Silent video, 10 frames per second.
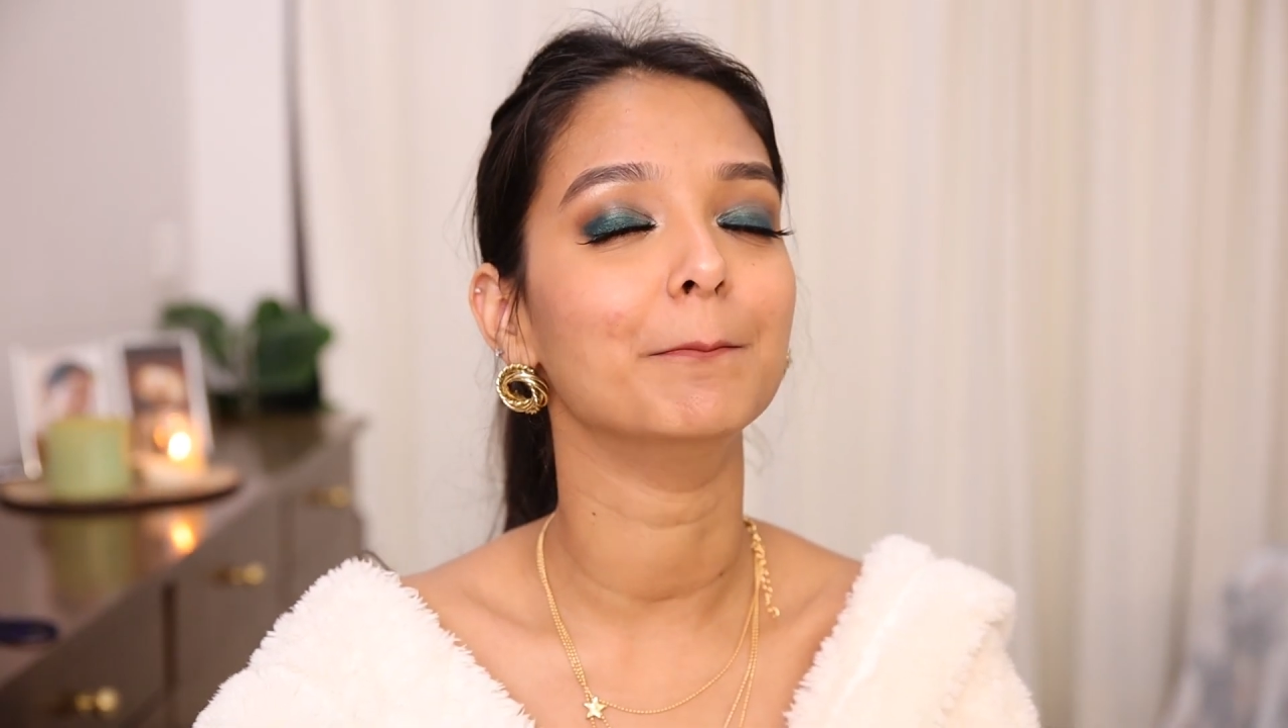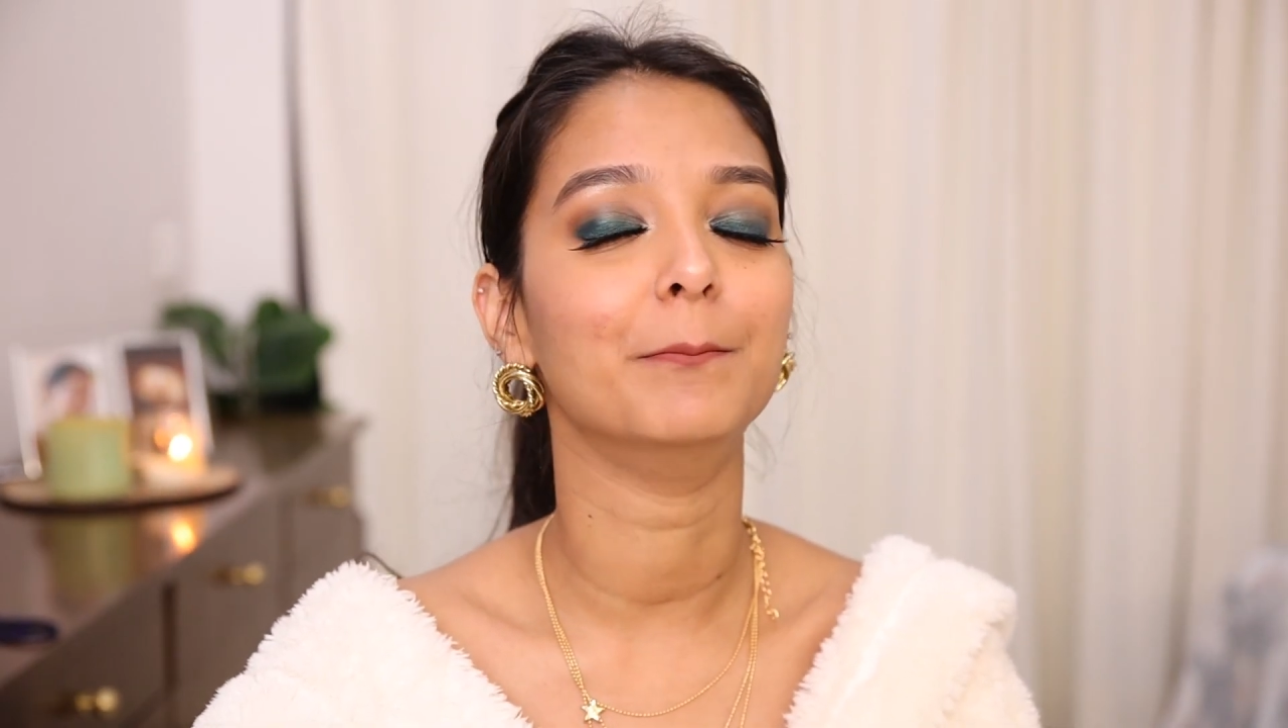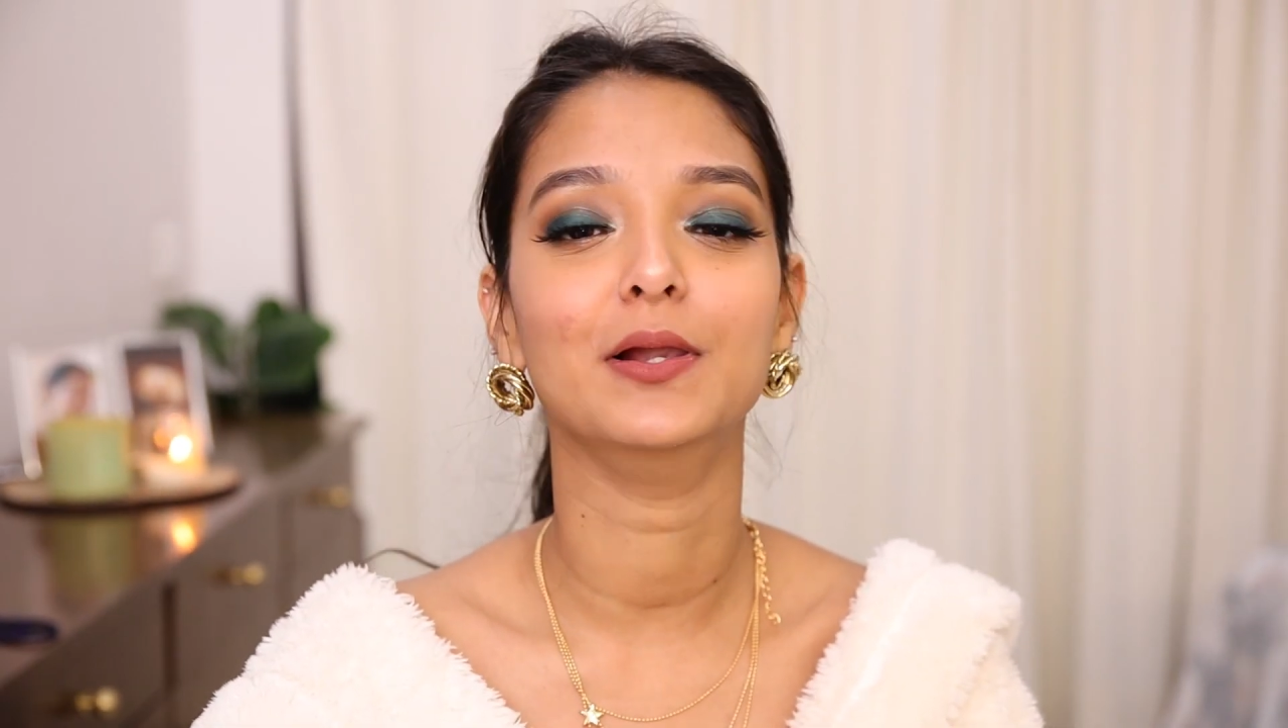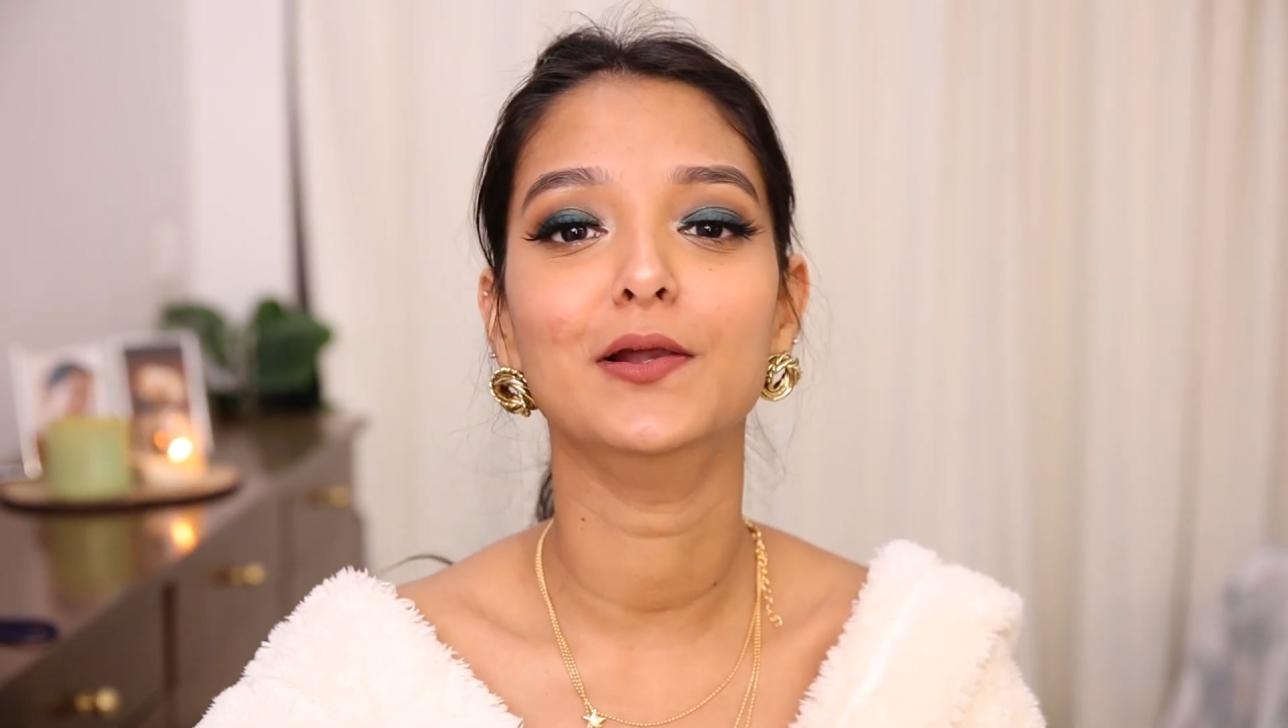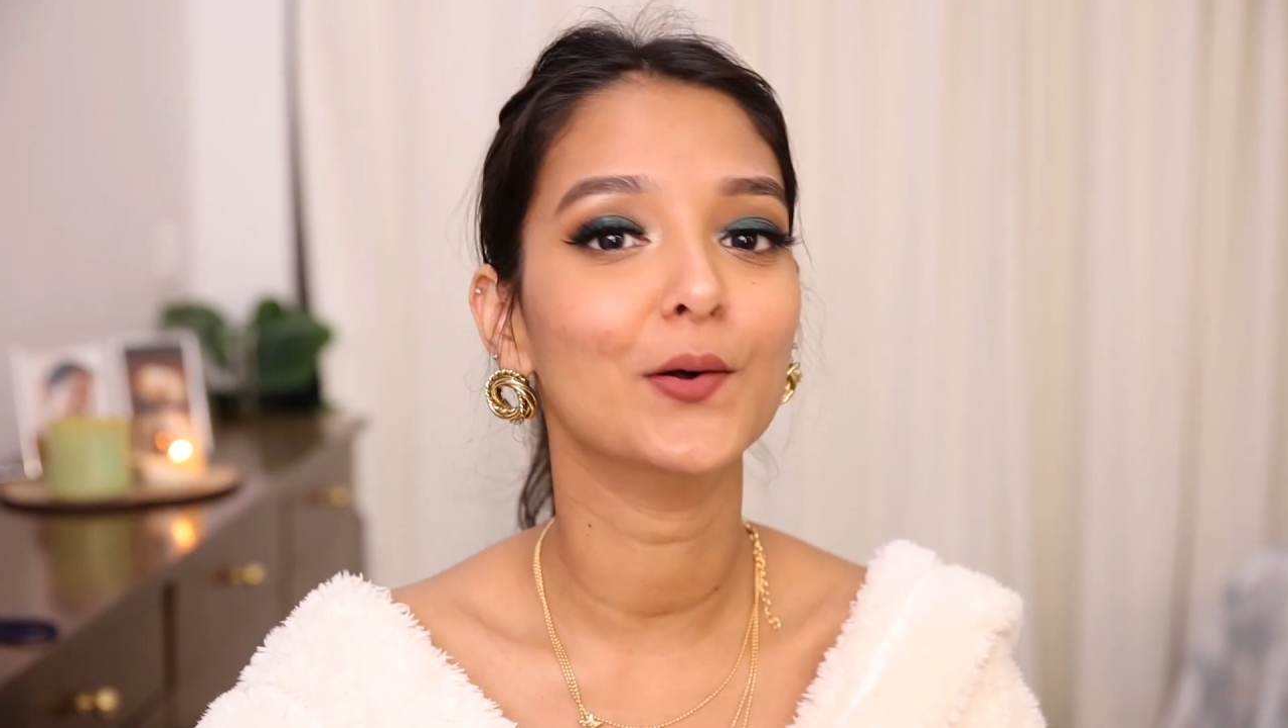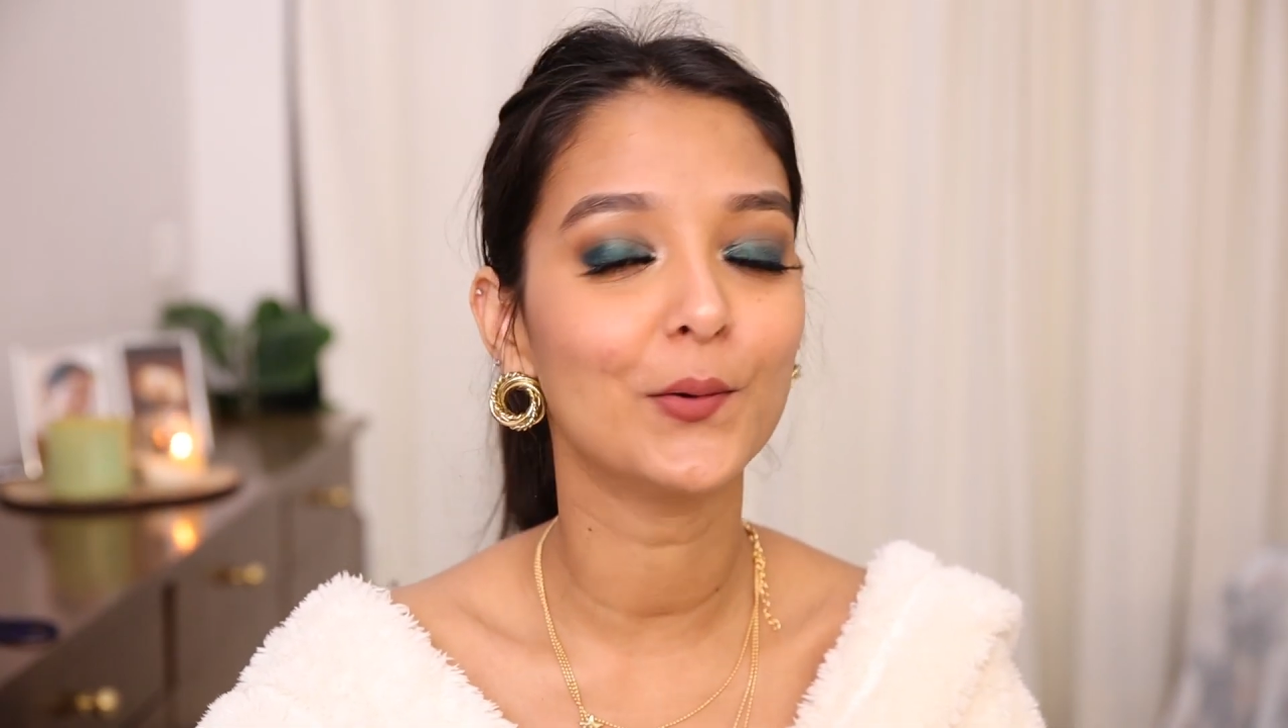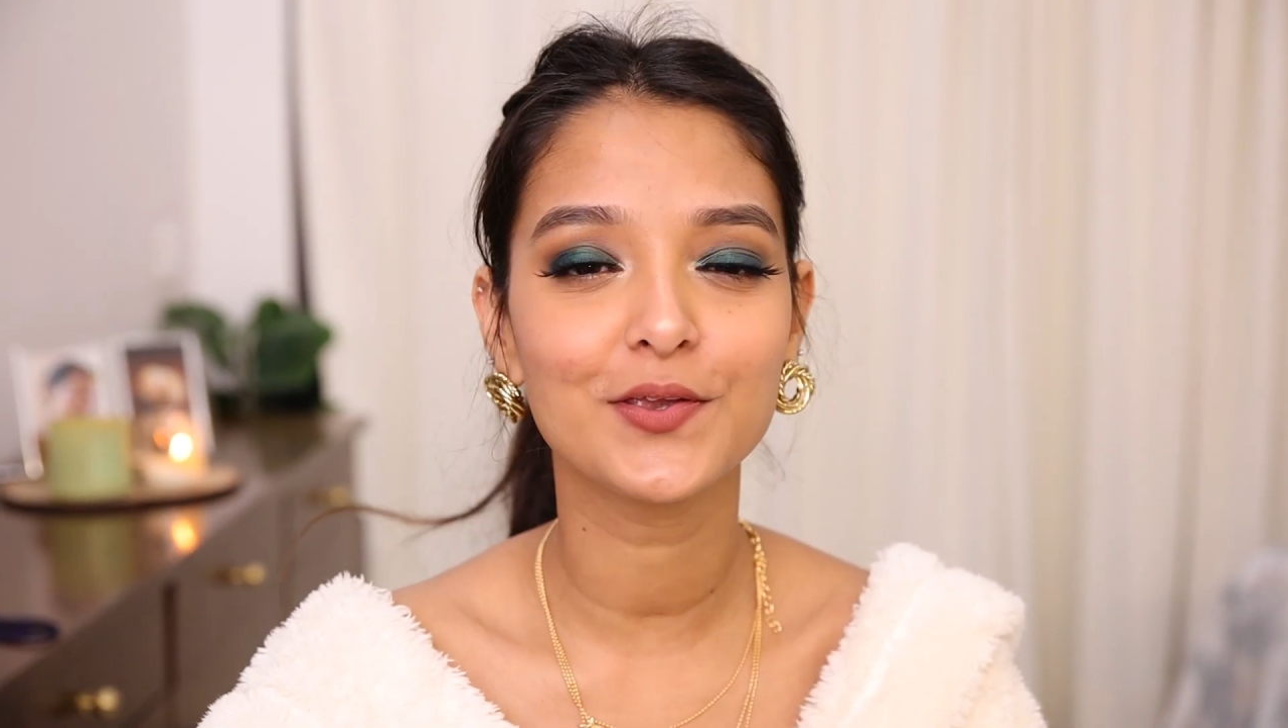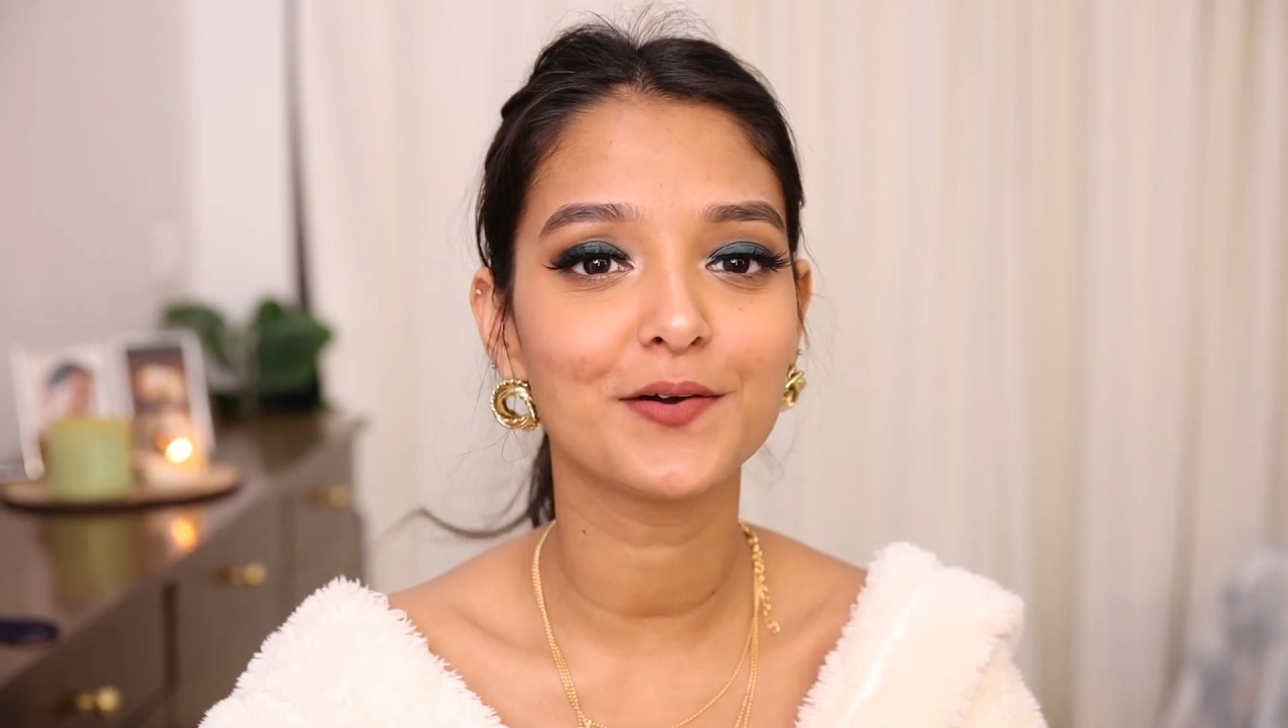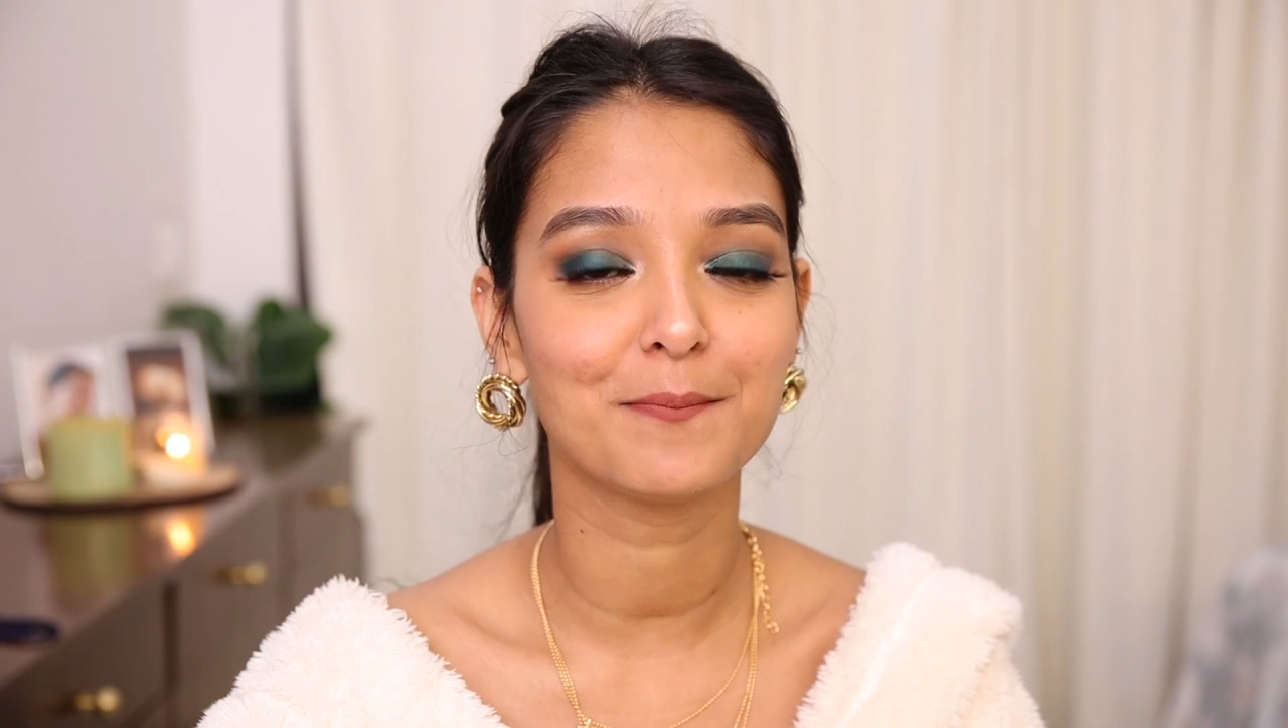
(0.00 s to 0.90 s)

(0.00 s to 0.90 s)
blow your